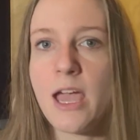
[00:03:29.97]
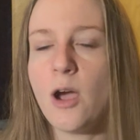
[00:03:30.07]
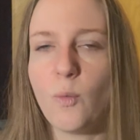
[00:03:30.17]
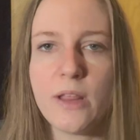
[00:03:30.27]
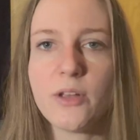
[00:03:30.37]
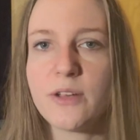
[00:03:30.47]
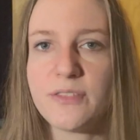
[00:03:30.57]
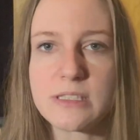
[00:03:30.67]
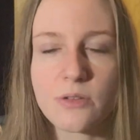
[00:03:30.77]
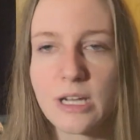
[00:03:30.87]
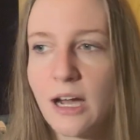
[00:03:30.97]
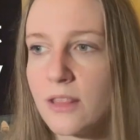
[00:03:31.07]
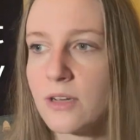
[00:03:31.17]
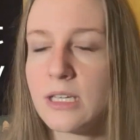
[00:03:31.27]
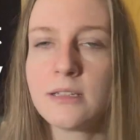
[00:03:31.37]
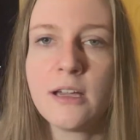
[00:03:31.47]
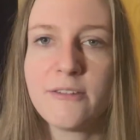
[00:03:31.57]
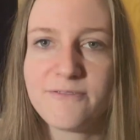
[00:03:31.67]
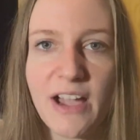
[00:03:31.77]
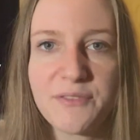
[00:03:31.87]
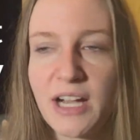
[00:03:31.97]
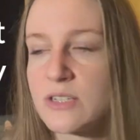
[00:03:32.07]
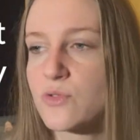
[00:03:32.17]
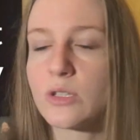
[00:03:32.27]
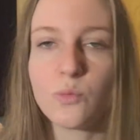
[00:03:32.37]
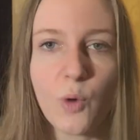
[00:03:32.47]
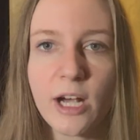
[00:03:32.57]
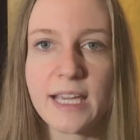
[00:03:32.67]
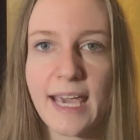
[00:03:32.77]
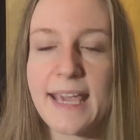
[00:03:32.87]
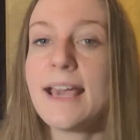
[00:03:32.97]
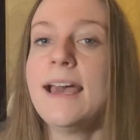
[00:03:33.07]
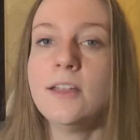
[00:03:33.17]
Whether if it's 300, 500, 1K,